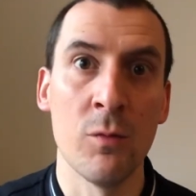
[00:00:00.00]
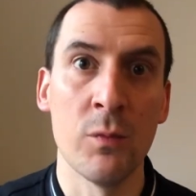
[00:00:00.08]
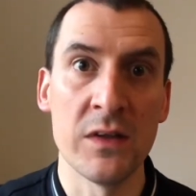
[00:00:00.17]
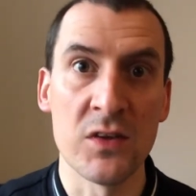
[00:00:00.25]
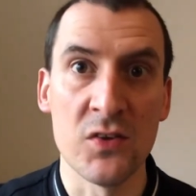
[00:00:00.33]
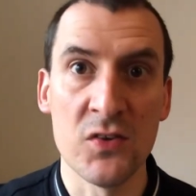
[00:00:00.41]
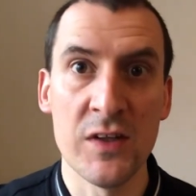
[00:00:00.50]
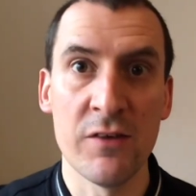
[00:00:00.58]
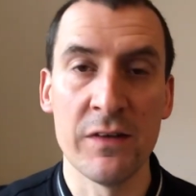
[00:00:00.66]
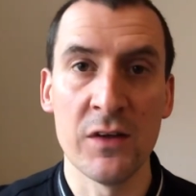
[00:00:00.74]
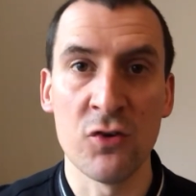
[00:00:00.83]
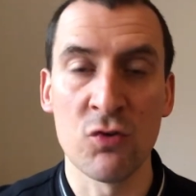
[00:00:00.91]
And when you consider
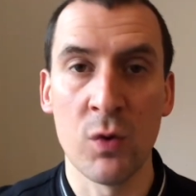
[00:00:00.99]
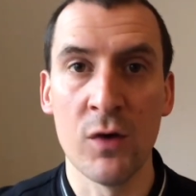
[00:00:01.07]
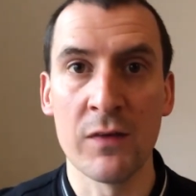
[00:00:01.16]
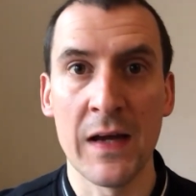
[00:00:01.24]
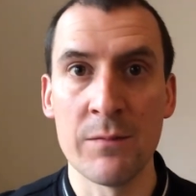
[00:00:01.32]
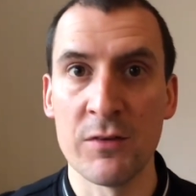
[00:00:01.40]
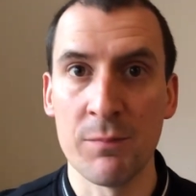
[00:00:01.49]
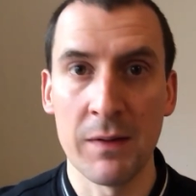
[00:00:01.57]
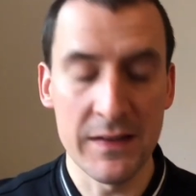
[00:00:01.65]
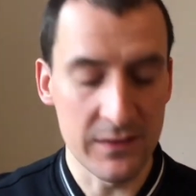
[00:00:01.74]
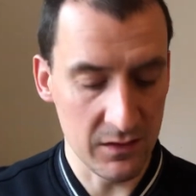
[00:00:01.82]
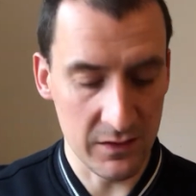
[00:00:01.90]
in those 12 games, they've
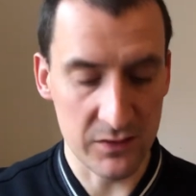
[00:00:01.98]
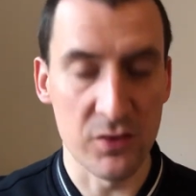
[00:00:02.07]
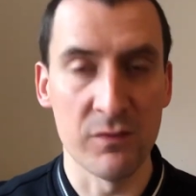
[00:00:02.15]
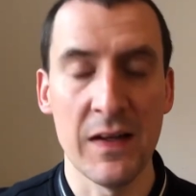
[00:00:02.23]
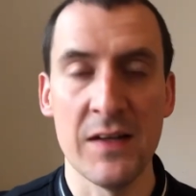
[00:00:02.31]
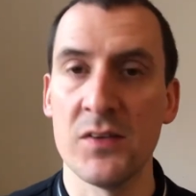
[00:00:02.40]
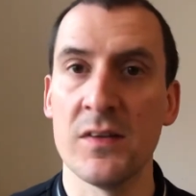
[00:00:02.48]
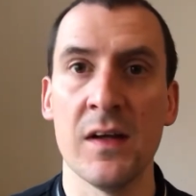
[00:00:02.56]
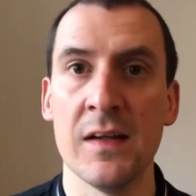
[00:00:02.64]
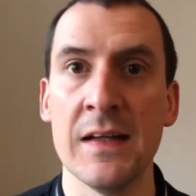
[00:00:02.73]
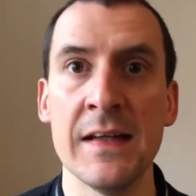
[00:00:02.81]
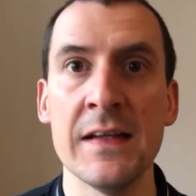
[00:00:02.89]
played the likes of Leicester,
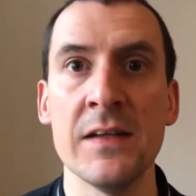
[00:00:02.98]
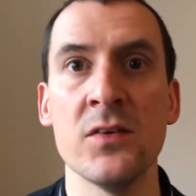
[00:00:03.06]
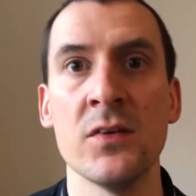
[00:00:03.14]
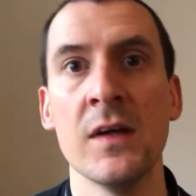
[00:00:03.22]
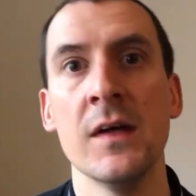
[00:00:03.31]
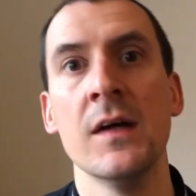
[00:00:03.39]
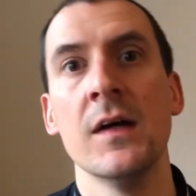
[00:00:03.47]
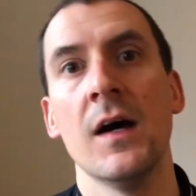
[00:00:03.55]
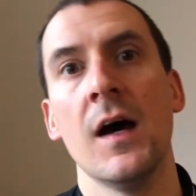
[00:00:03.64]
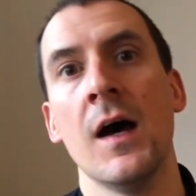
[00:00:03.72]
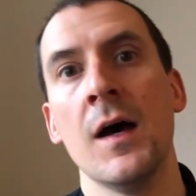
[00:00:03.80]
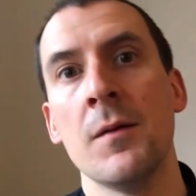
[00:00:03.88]
Leeds,
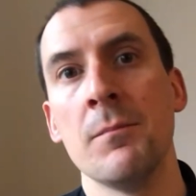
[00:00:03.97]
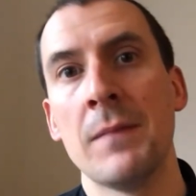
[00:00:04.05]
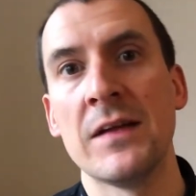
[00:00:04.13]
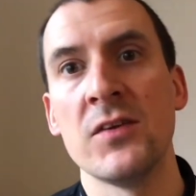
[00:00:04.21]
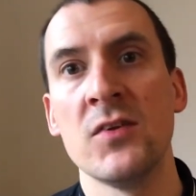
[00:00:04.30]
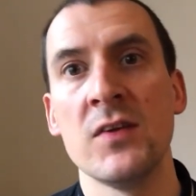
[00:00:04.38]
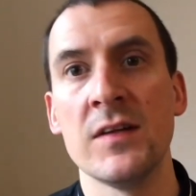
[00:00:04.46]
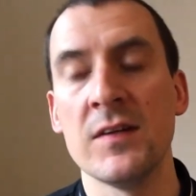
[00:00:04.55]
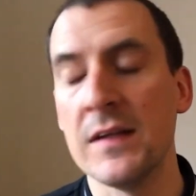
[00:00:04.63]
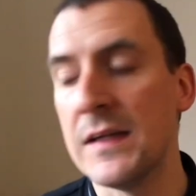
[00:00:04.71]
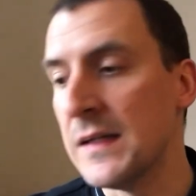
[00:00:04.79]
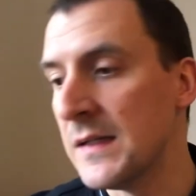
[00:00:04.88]
Man
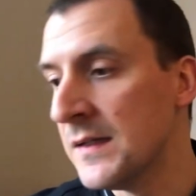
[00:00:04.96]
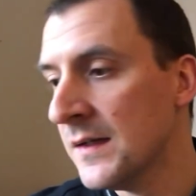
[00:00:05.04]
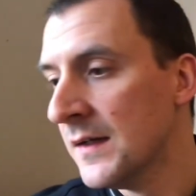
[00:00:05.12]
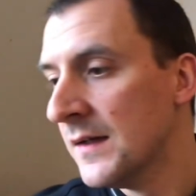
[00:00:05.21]
City,